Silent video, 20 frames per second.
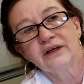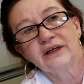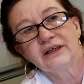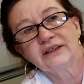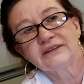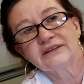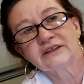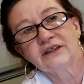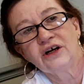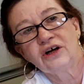
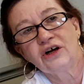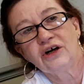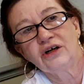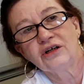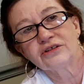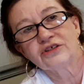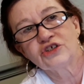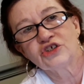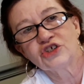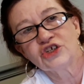It's
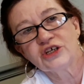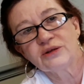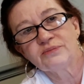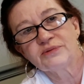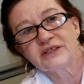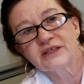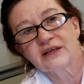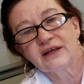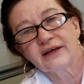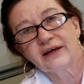called Sheep
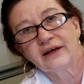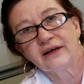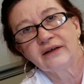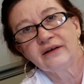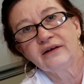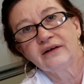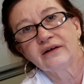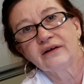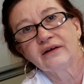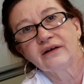Sled,